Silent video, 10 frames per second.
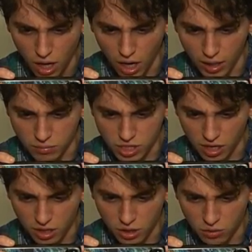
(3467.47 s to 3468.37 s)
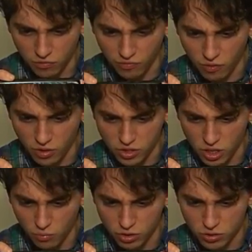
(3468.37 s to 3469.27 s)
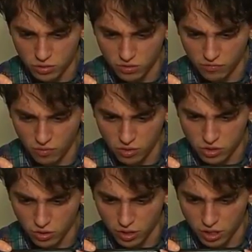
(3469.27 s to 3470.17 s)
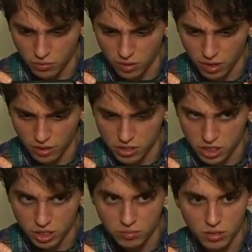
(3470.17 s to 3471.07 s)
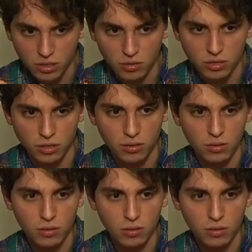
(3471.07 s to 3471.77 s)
I am telling you to focus on what you need to focus on, and you are not listening to me. Oh dear.